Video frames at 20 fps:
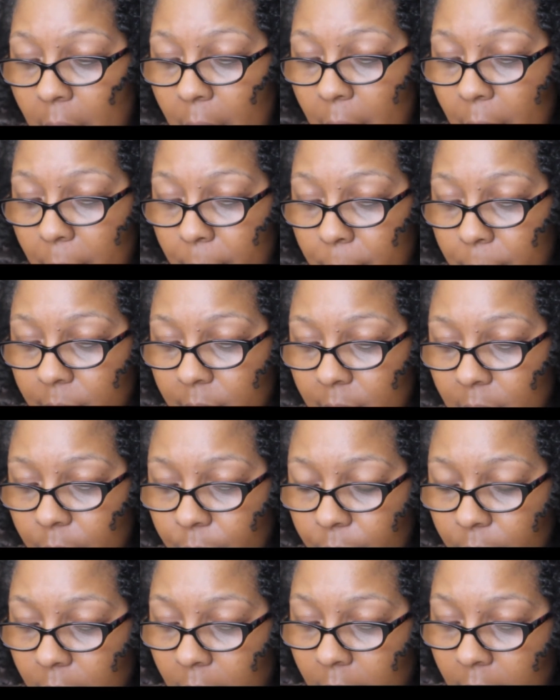Um,
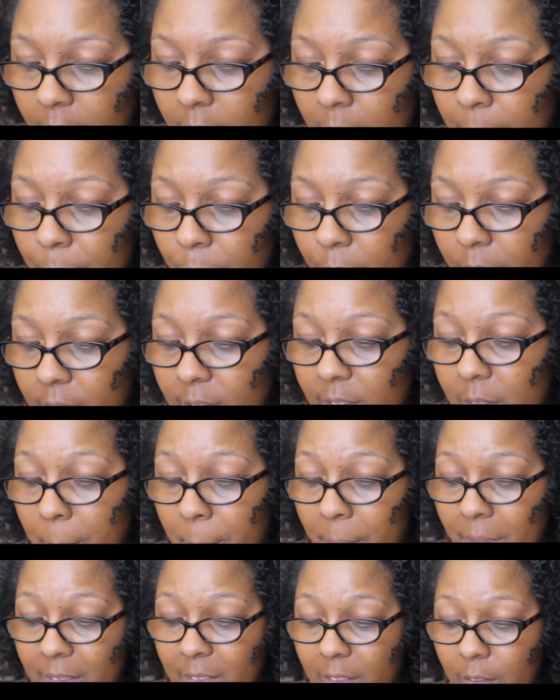Cifalati brings the
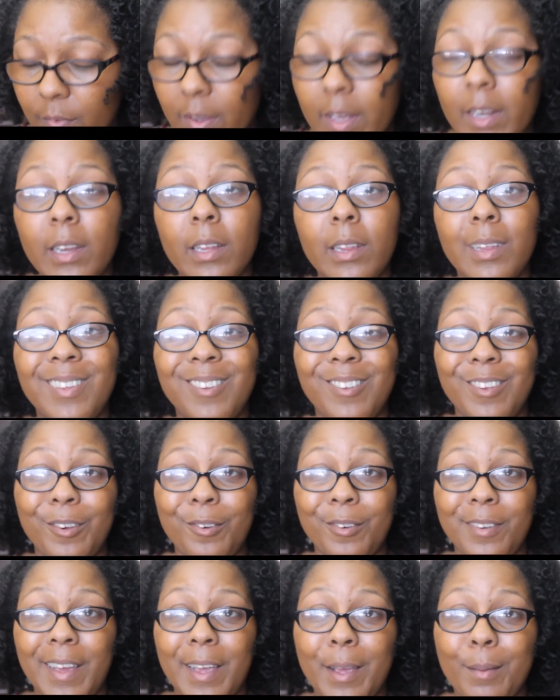best of Italy to
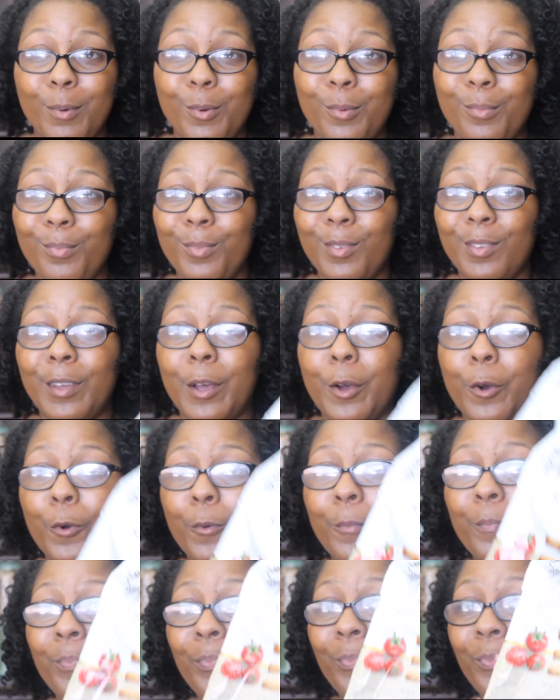your table.
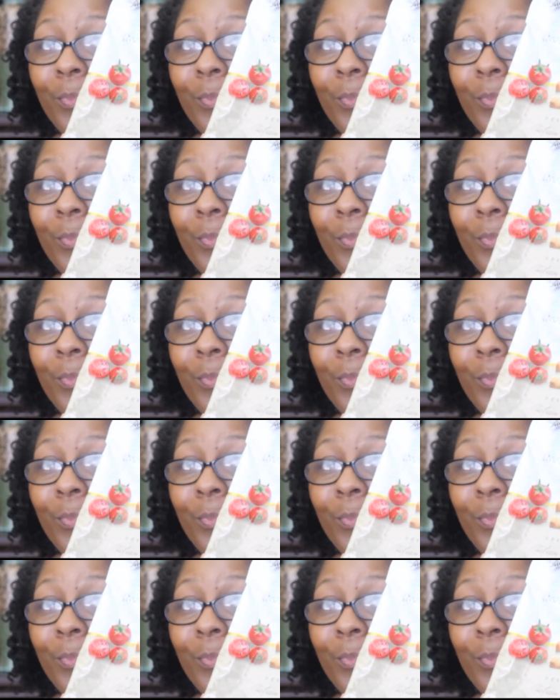So